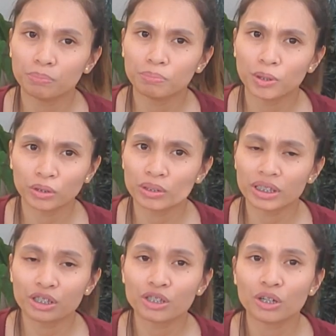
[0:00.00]
pothos
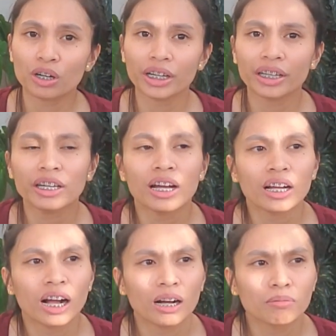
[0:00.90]
enjoy.
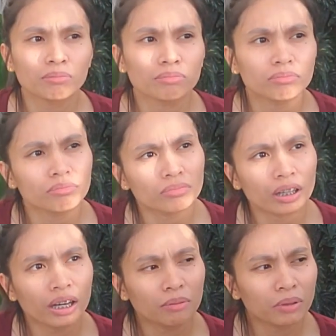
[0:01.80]

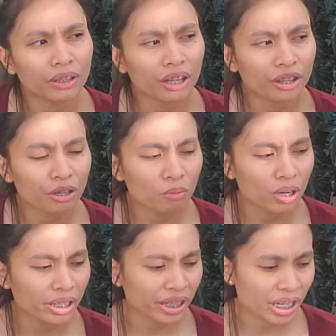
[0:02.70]
Another
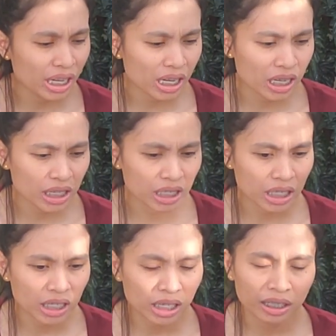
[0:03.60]
one is
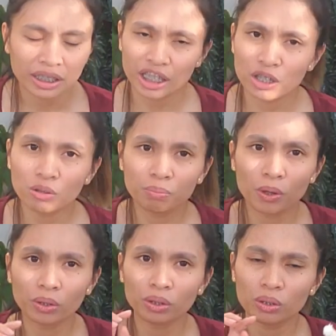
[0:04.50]
neon
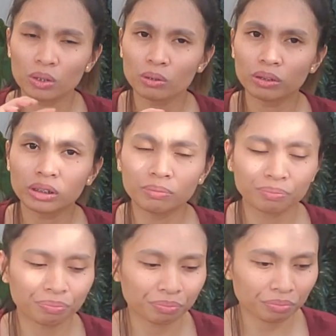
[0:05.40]
pothos,
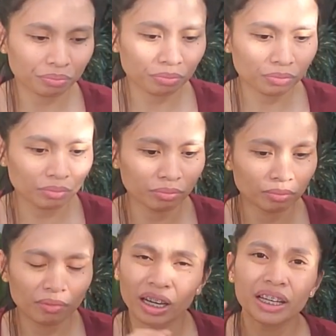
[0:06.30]

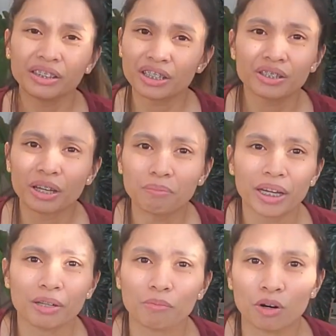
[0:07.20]
and there's
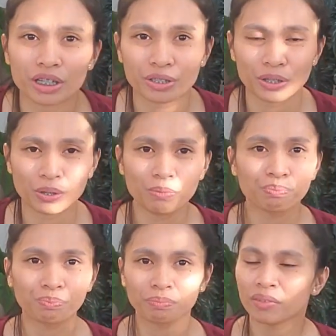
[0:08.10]
many more. So
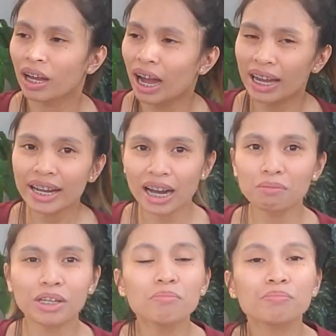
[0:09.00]
I
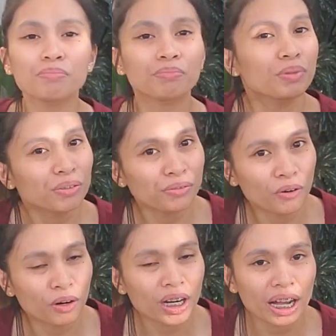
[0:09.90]
had them
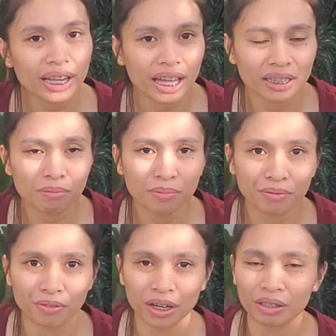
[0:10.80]
before
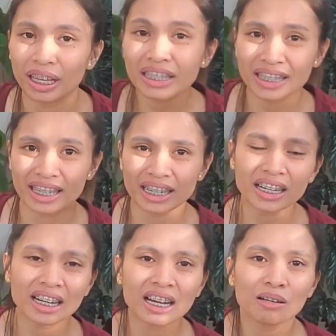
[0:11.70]
last
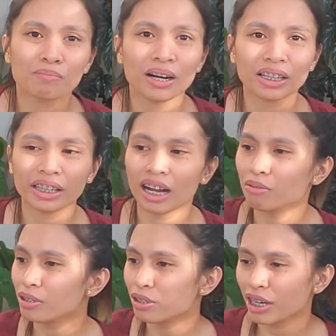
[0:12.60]
year, but I
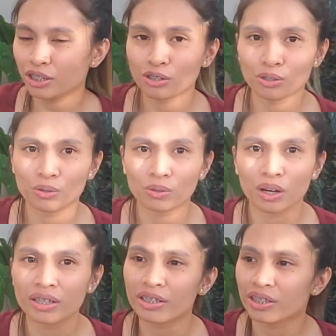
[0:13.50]
was trying to
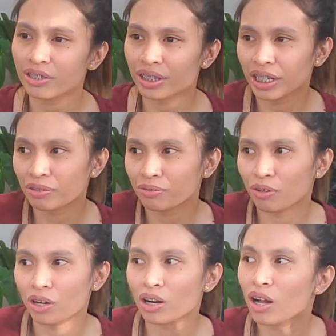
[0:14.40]
concentrate
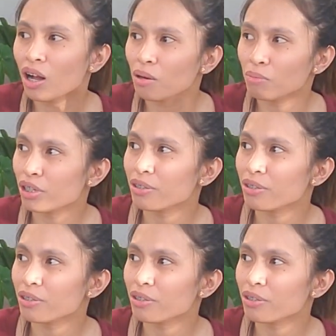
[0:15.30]
for more